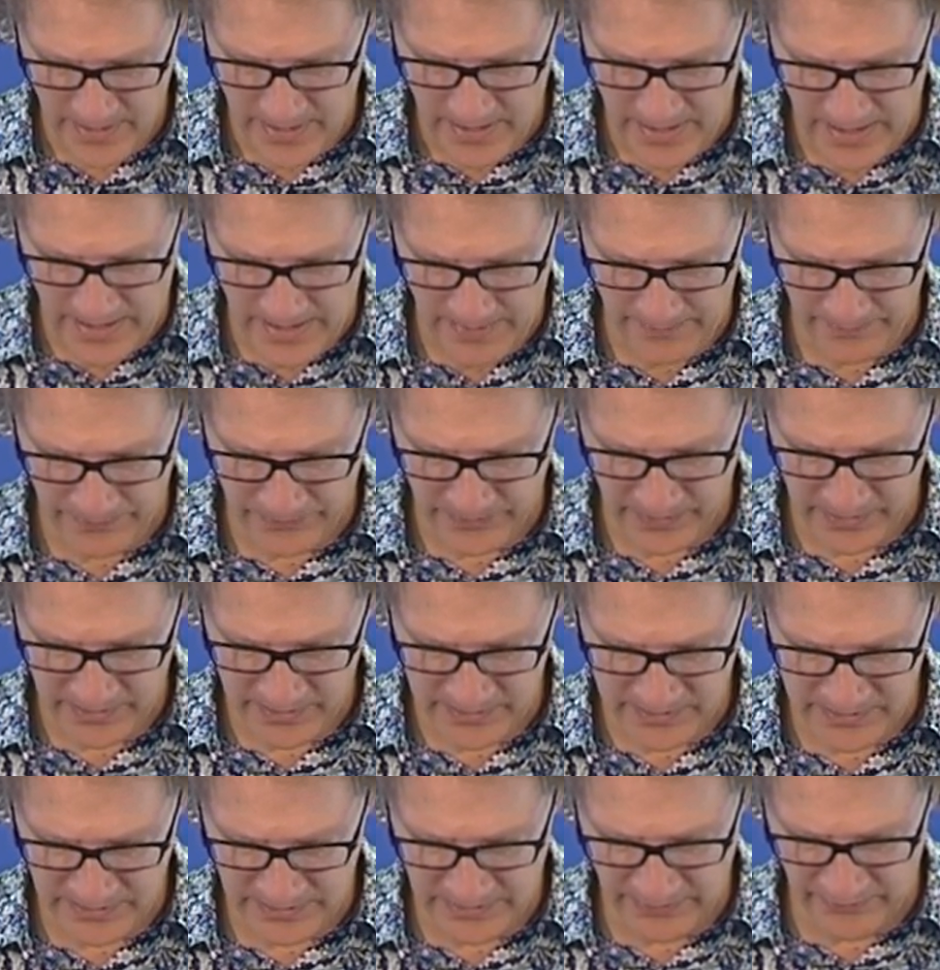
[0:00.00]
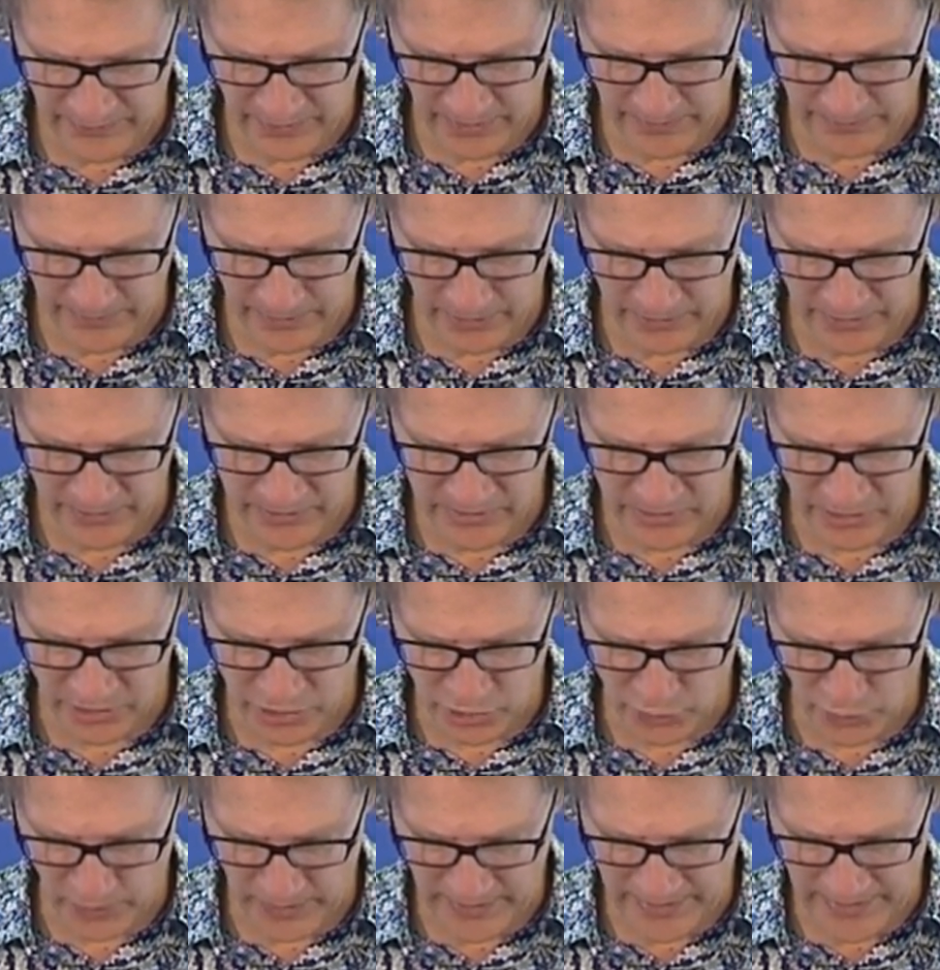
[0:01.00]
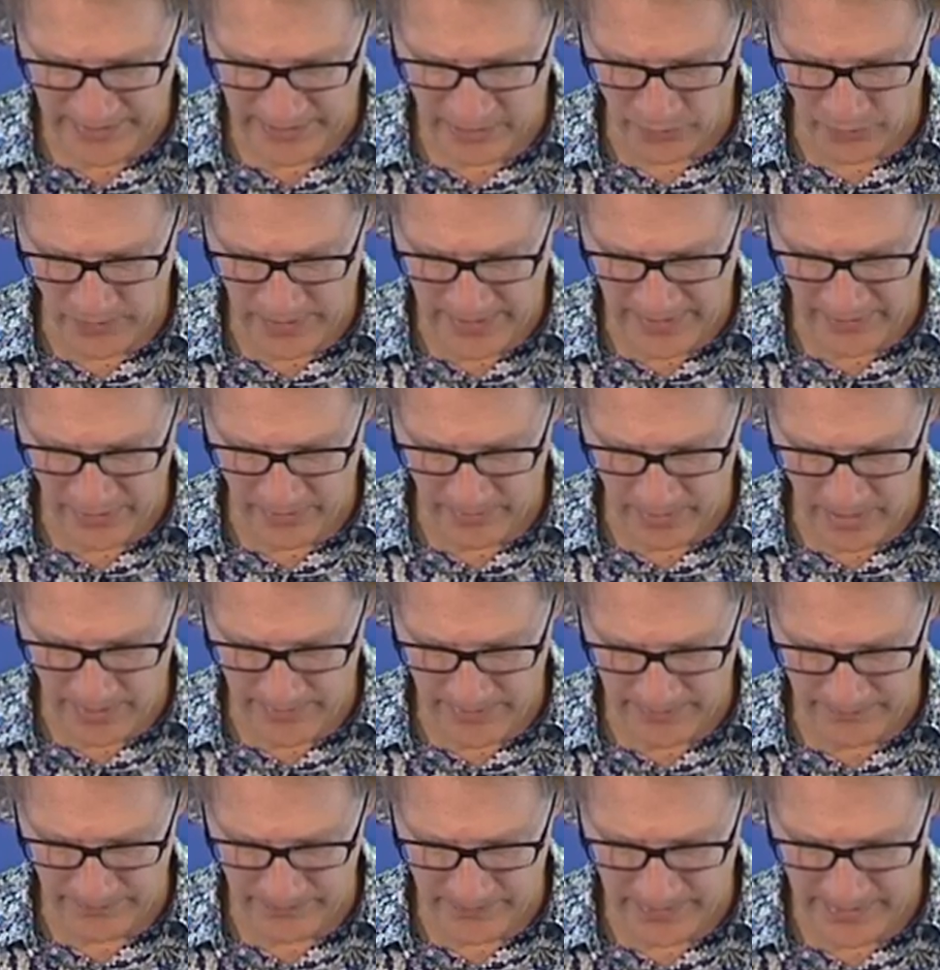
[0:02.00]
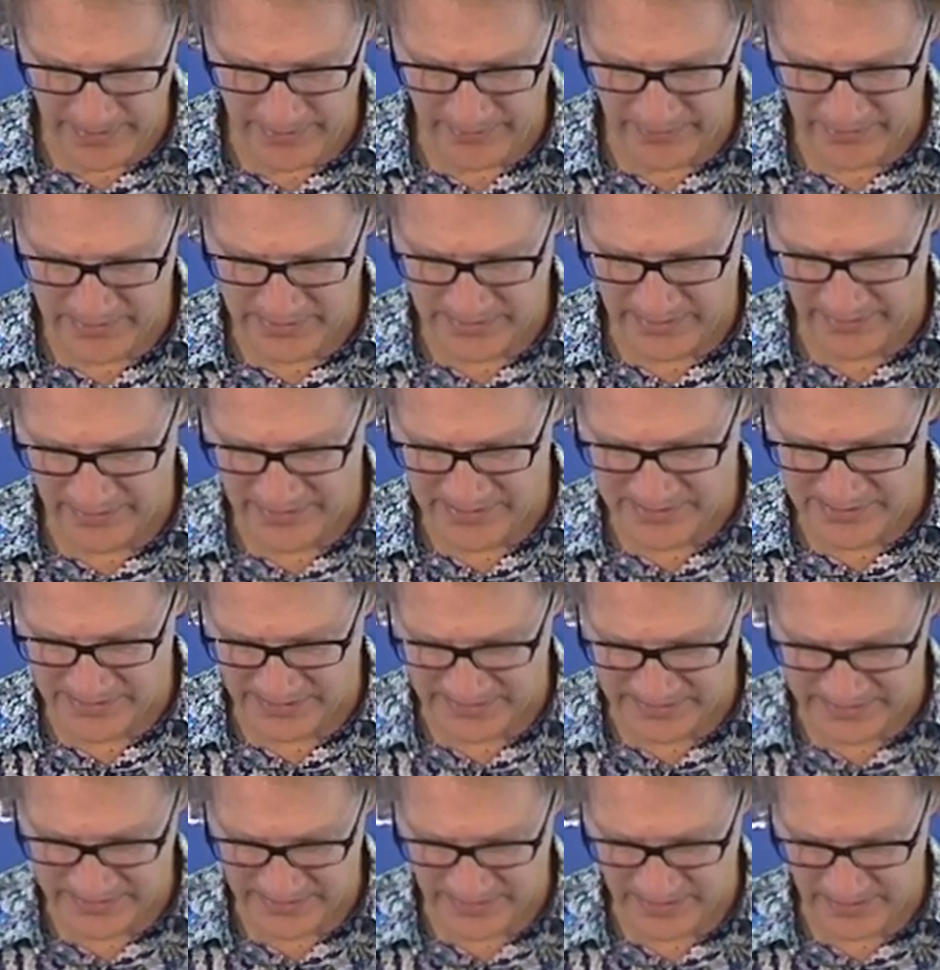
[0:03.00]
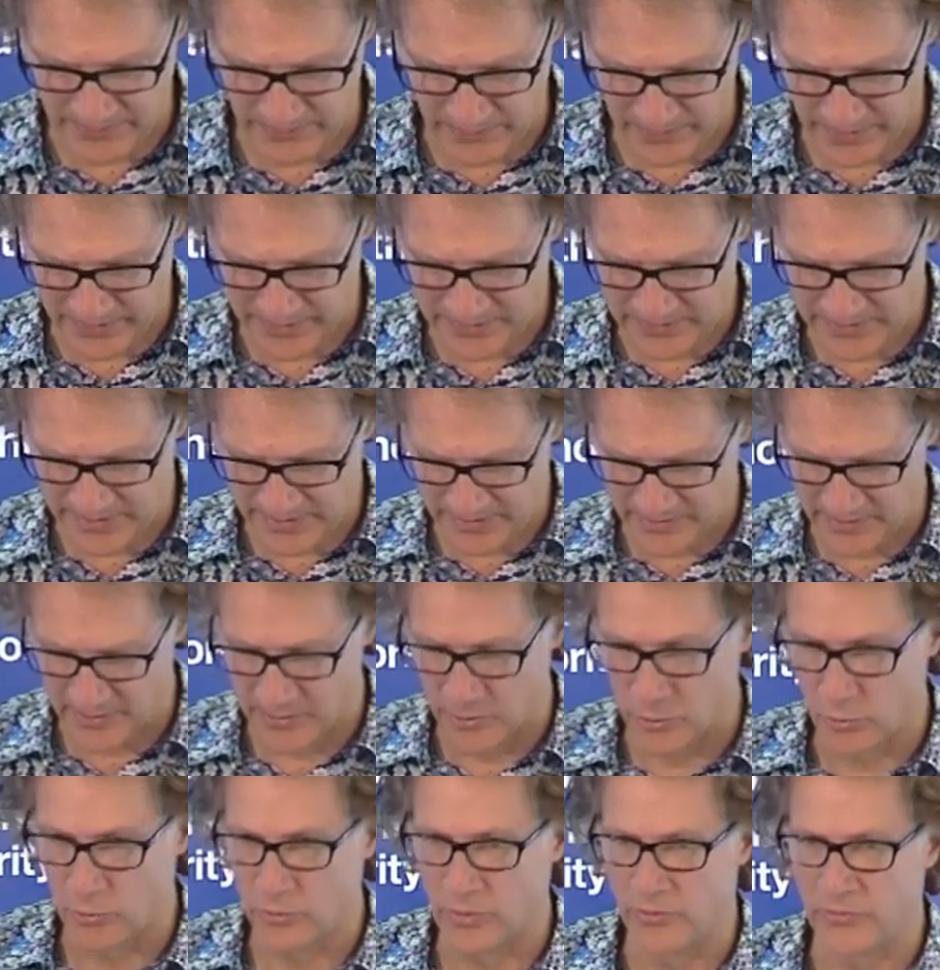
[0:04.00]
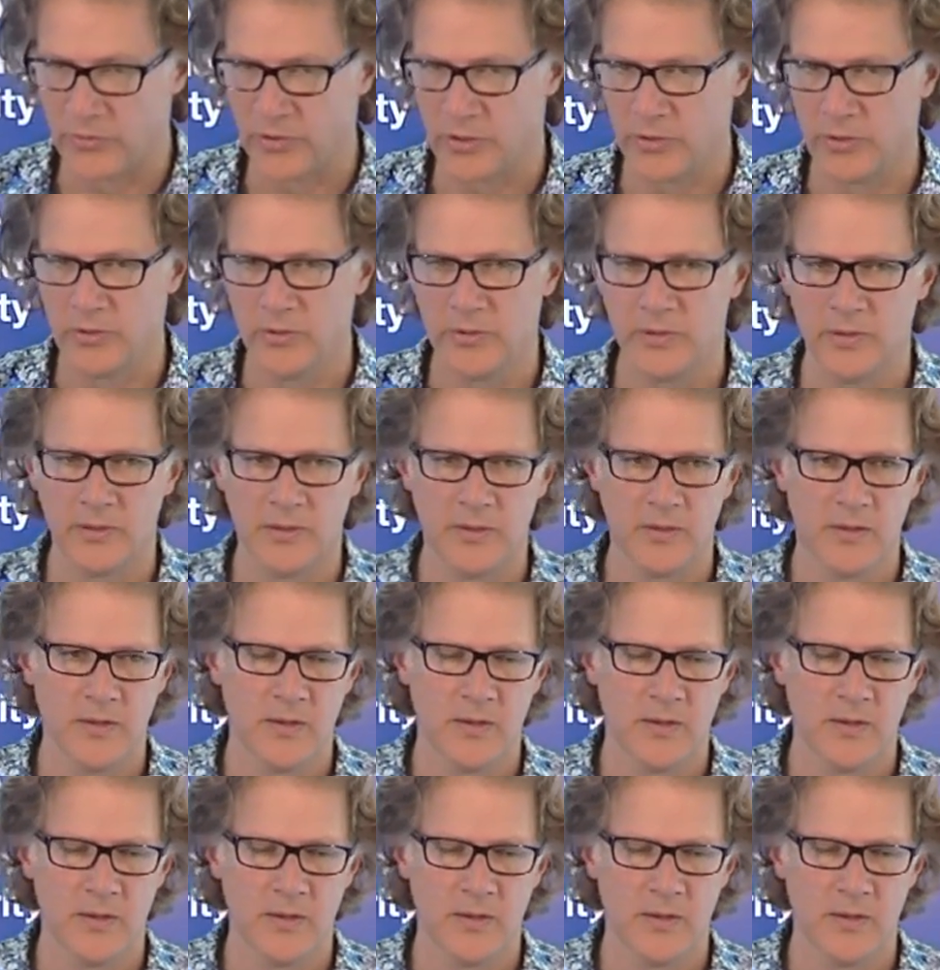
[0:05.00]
Um, significant buildings, there are 20 underway at the moment, and there's another 16 being tendered or reviewed.